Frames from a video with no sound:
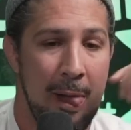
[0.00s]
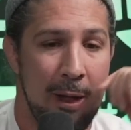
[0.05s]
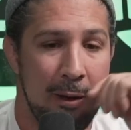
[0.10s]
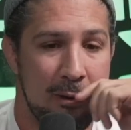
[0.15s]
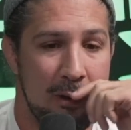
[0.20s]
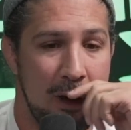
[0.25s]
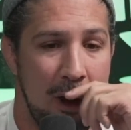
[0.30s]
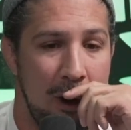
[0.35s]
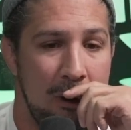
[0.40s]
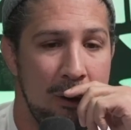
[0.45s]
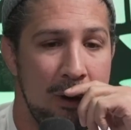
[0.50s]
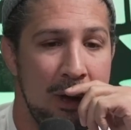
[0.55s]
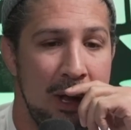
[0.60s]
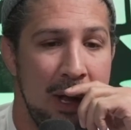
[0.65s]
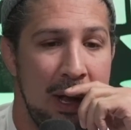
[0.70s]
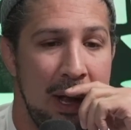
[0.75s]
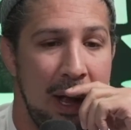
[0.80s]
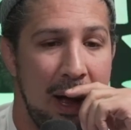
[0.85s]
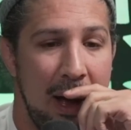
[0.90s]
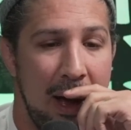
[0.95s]
So
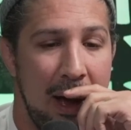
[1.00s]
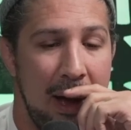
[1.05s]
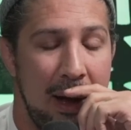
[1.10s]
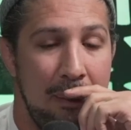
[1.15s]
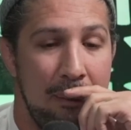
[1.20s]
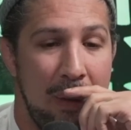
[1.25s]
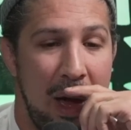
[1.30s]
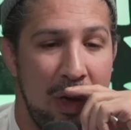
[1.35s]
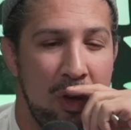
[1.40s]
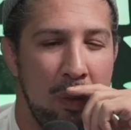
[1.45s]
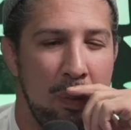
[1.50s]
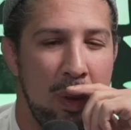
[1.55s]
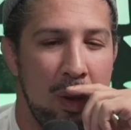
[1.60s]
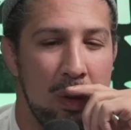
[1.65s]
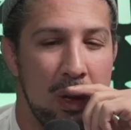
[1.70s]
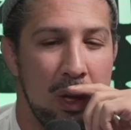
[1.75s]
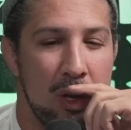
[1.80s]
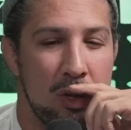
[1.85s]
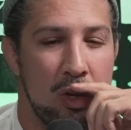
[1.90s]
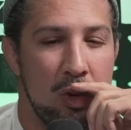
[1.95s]
um, I think people are
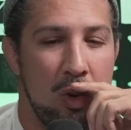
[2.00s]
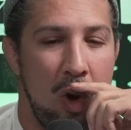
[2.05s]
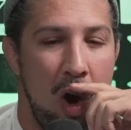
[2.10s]
a little too